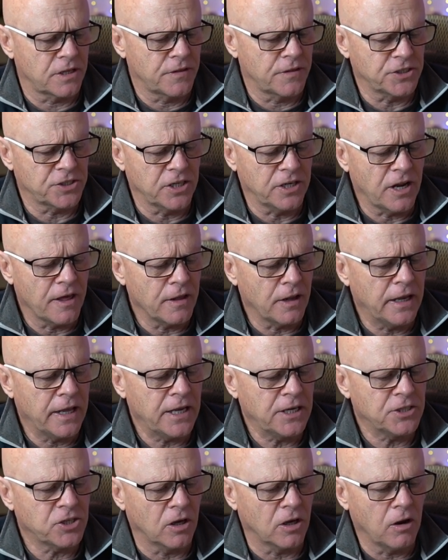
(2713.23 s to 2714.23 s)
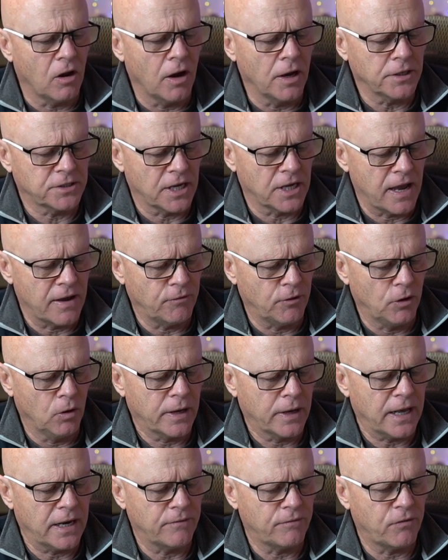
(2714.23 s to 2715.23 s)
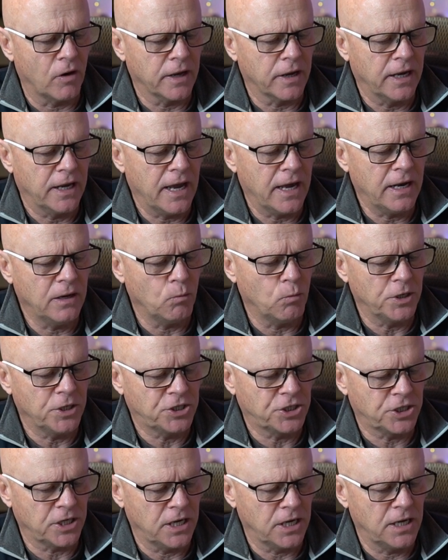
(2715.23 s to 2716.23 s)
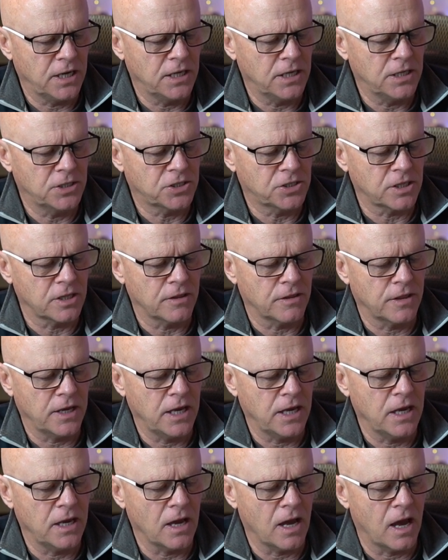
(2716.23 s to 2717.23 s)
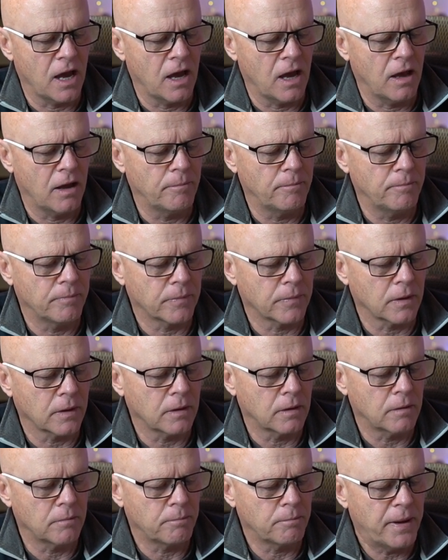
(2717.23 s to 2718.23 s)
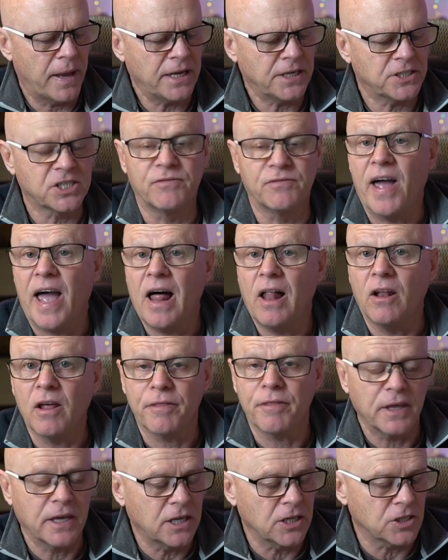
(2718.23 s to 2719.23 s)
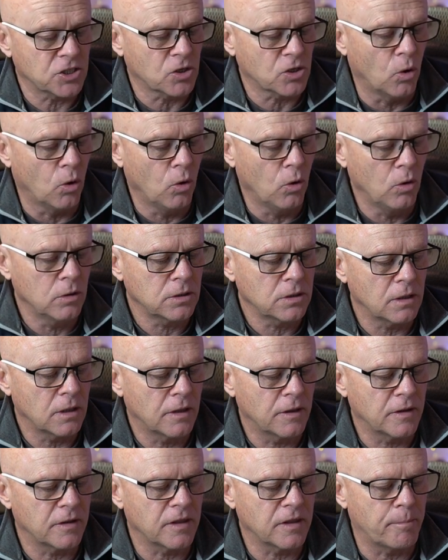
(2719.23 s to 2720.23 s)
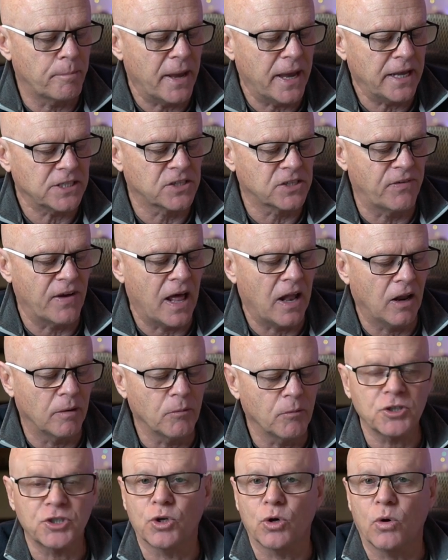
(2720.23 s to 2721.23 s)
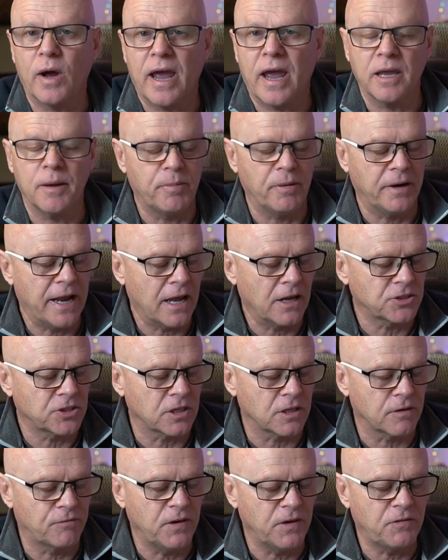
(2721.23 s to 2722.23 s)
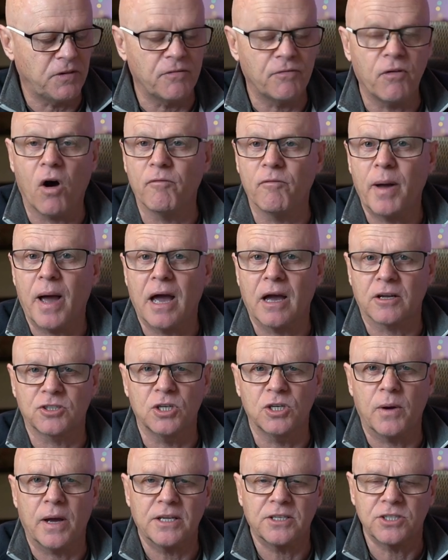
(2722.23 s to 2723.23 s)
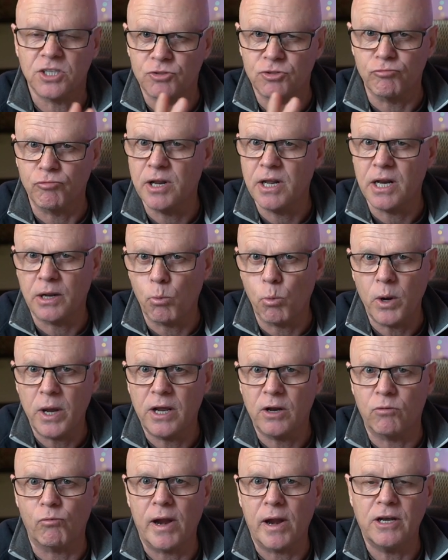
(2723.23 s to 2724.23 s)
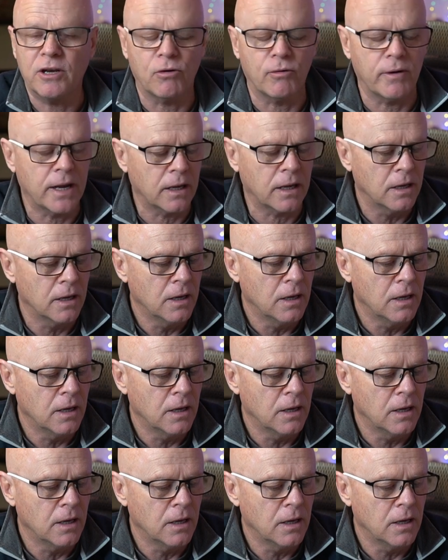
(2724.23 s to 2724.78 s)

There's another lens I'd like to have a look at if I can get it, which is the um, Petzval, I think it's called. Uh, the Petzval, I'm not sure how you pronounce it. The 55 Mark II has this really weird rendering.